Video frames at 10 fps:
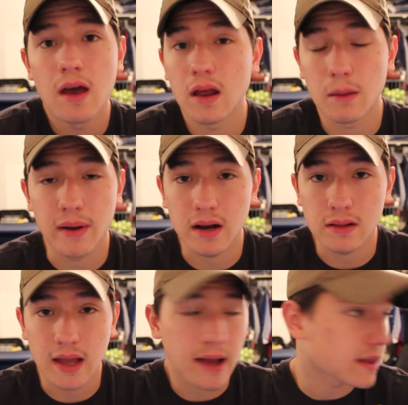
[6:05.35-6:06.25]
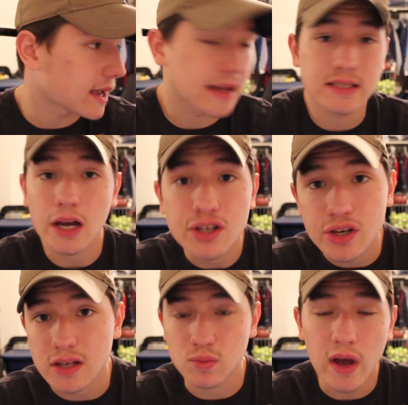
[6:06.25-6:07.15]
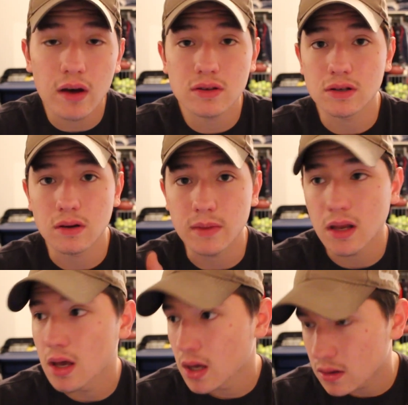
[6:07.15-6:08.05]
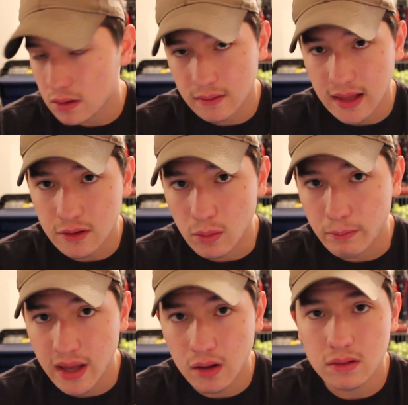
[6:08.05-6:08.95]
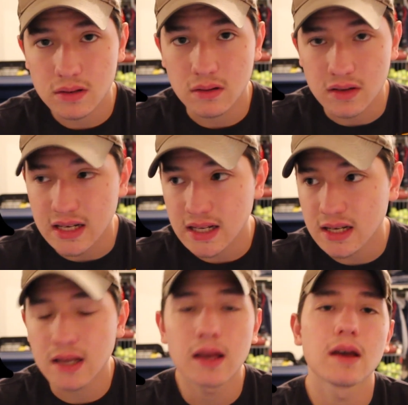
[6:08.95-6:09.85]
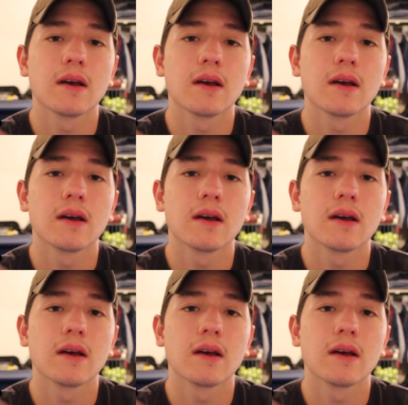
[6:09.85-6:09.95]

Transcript: And apparently, I guess I should as well. So, I mean, that little bell, you know, ding, ding, ding.